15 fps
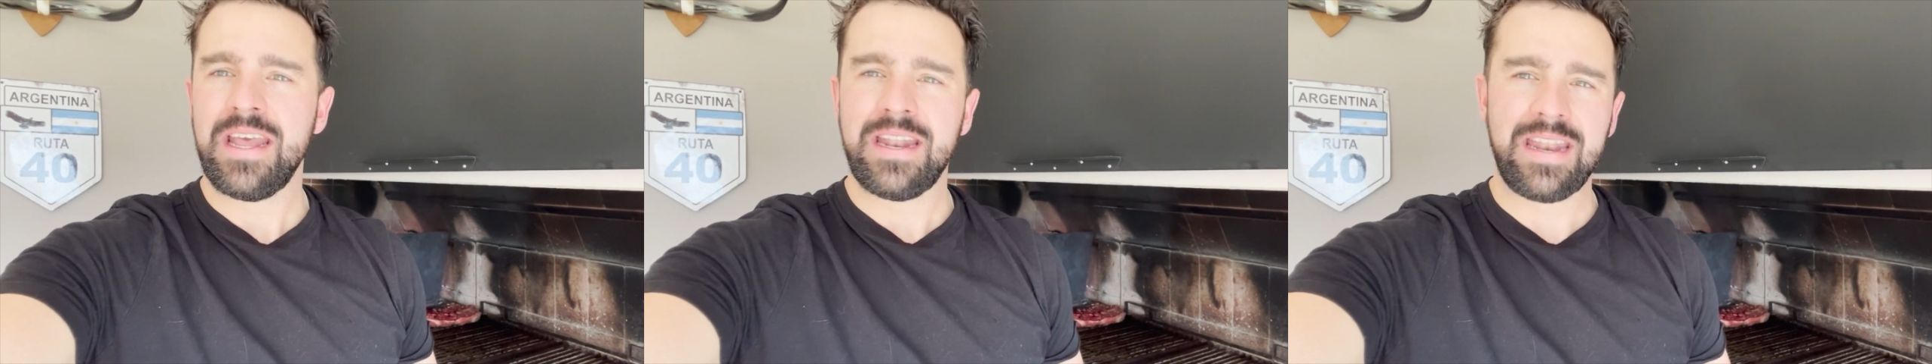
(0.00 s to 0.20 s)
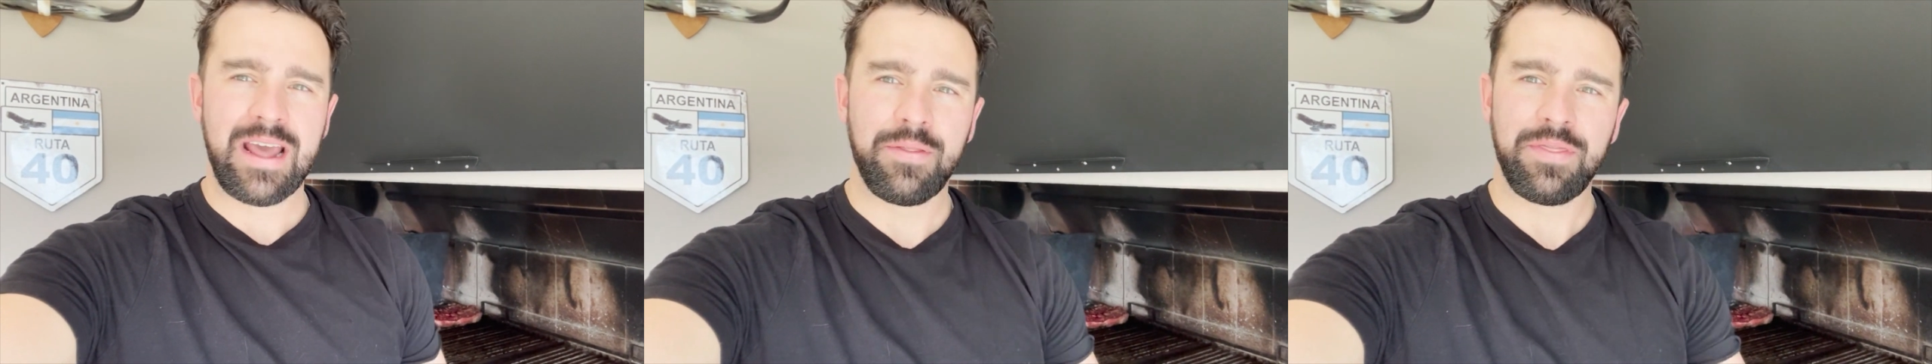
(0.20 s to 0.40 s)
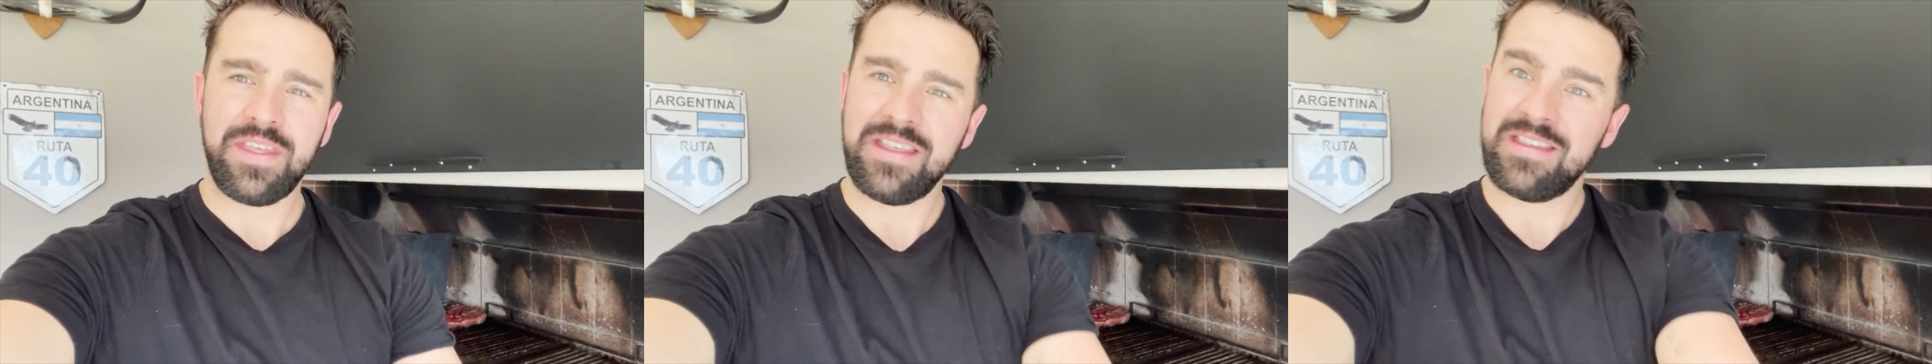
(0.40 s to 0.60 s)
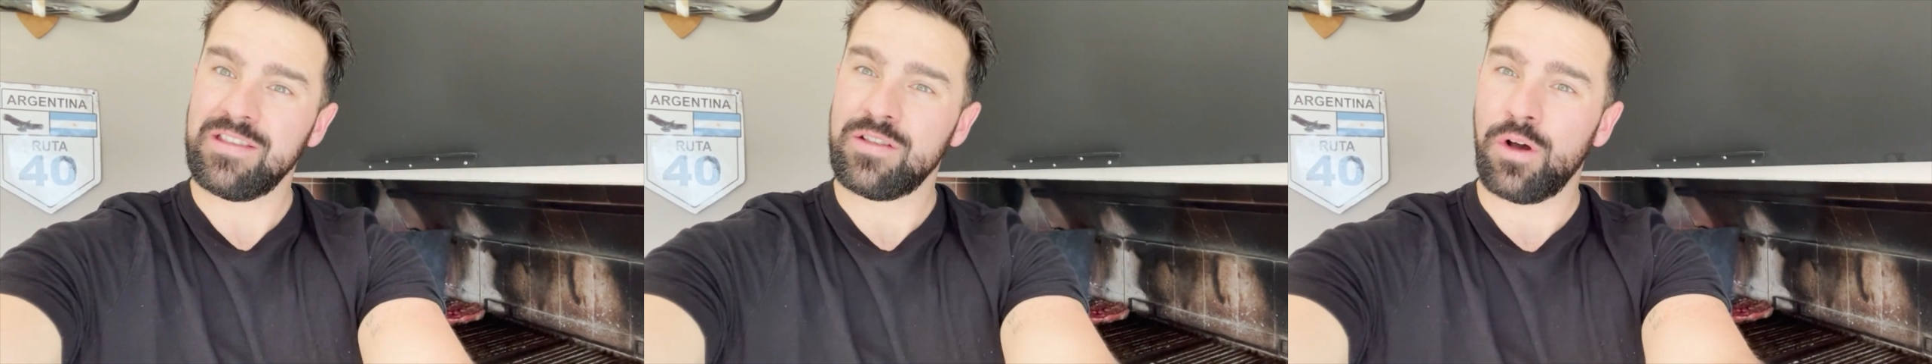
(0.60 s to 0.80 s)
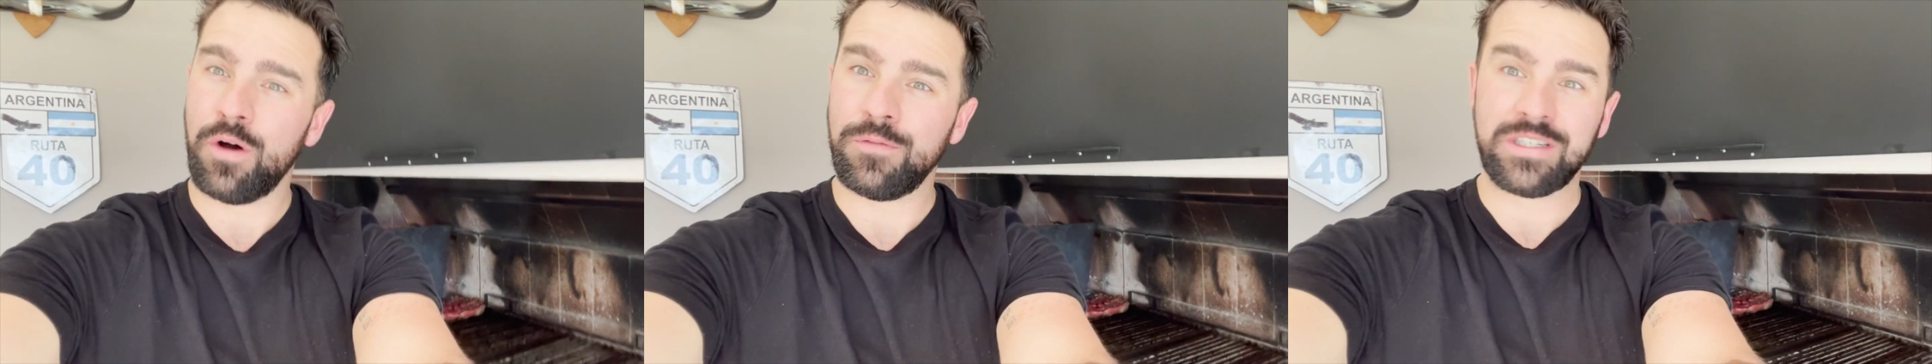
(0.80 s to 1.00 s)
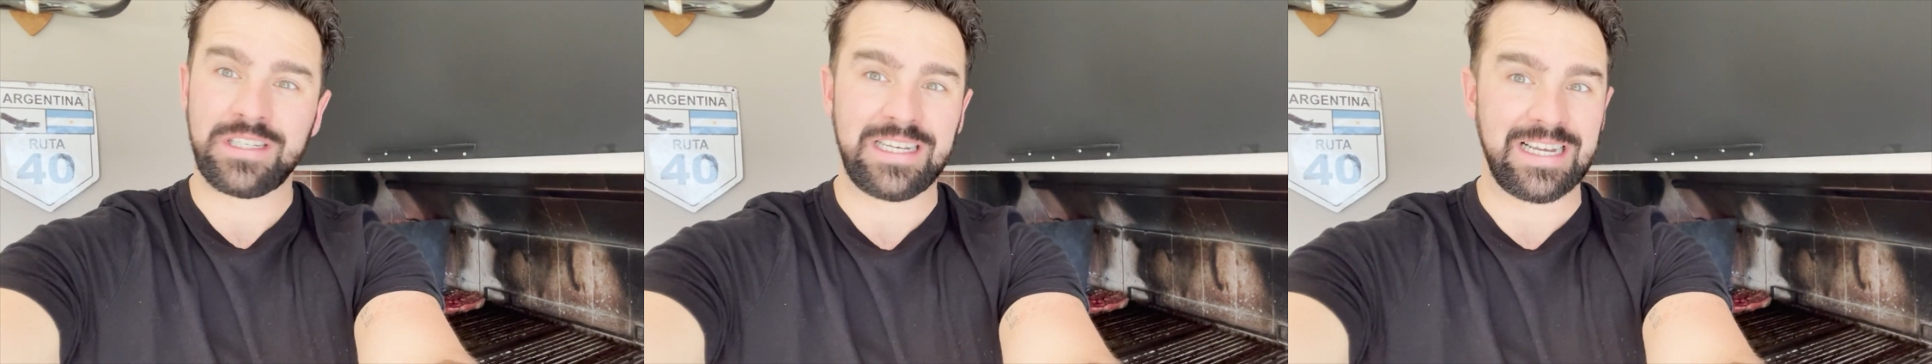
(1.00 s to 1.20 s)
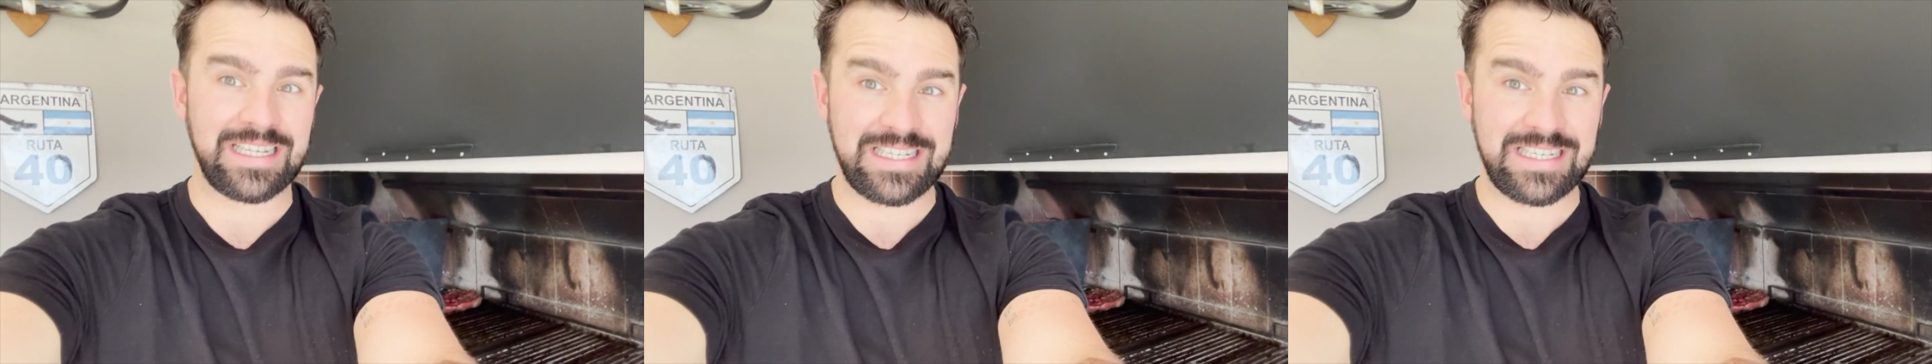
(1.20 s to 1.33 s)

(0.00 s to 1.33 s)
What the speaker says: Now this is obviously a